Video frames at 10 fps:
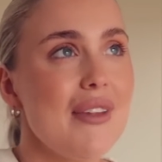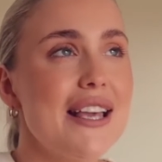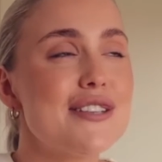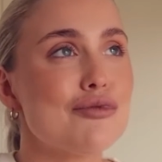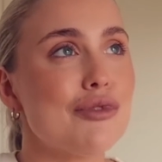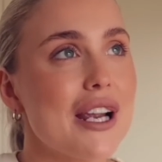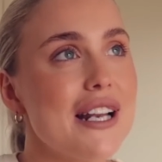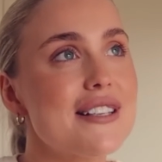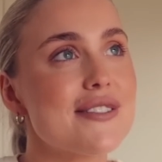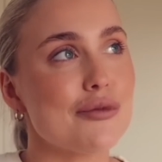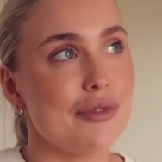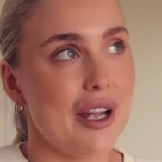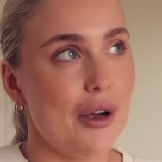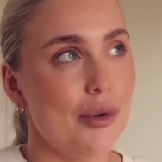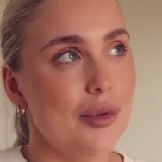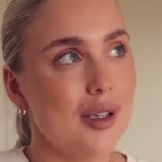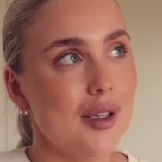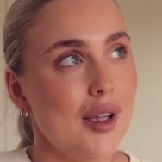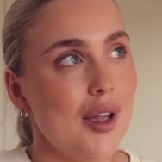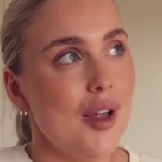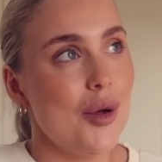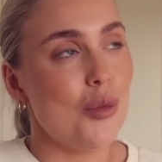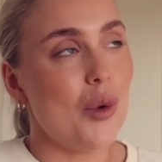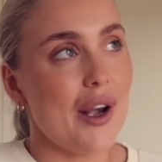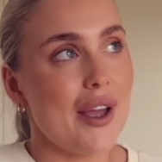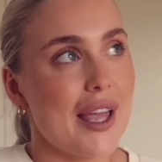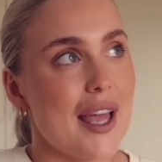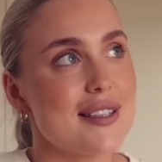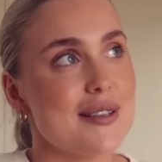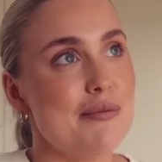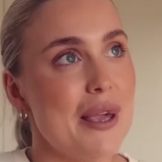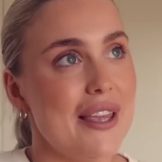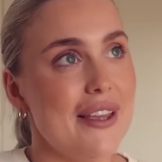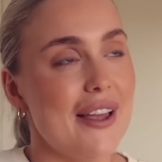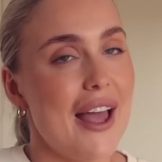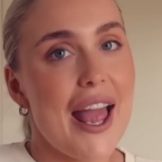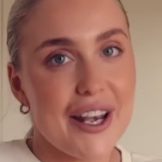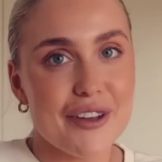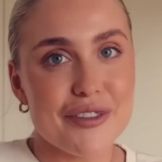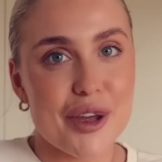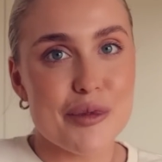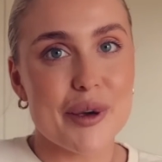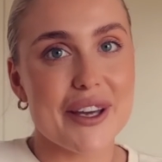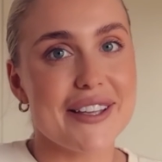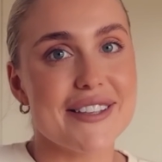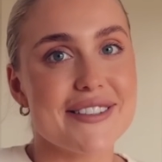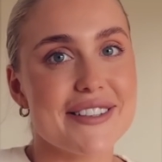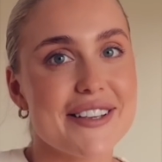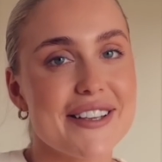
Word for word: it's really surreal when I get to meet any of you, because